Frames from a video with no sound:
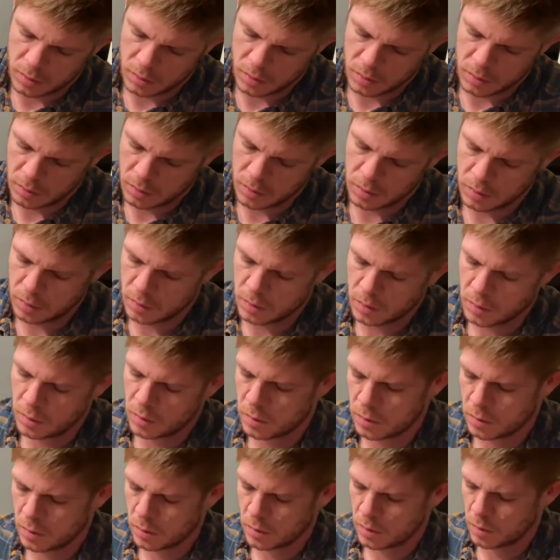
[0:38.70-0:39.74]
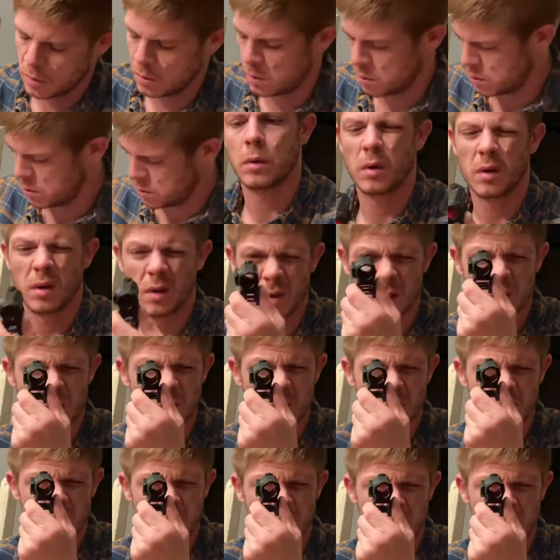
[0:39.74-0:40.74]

We really want to grow our channel and your